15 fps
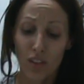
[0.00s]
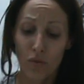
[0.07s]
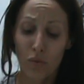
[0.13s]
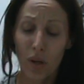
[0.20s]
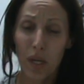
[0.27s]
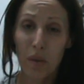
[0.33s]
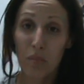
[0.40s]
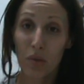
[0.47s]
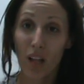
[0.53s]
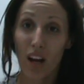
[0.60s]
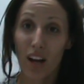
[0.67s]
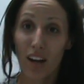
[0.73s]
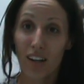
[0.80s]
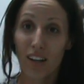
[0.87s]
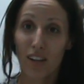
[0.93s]
written
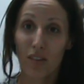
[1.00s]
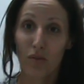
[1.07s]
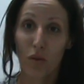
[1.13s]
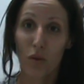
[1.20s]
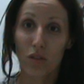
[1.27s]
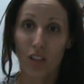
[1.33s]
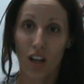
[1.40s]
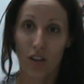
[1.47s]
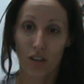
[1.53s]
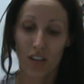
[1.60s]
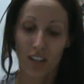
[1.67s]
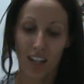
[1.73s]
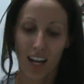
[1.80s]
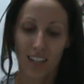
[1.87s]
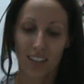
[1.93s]
blog,
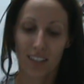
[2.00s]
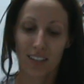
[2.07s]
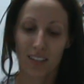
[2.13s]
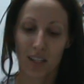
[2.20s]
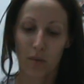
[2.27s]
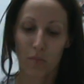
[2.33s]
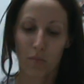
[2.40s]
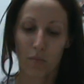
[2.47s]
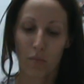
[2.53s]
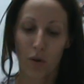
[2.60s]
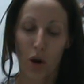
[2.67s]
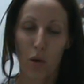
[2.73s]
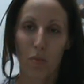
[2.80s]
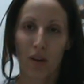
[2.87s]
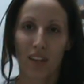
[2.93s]
Rose-Colored Glasses, and I'm
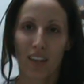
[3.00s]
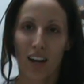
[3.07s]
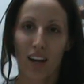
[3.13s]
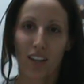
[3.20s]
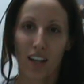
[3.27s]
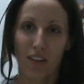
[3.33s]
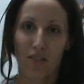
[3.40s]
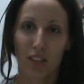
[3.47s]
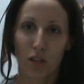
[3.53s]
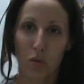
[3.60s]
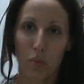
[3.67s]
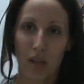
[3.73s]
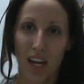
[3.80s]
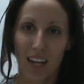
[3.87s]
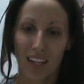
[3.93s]
hoping that a lot of this will
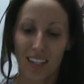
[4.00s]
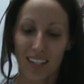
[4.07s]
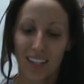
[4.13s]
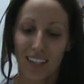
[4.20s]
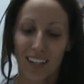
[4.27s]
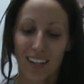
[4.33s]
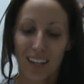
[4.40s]
be edited.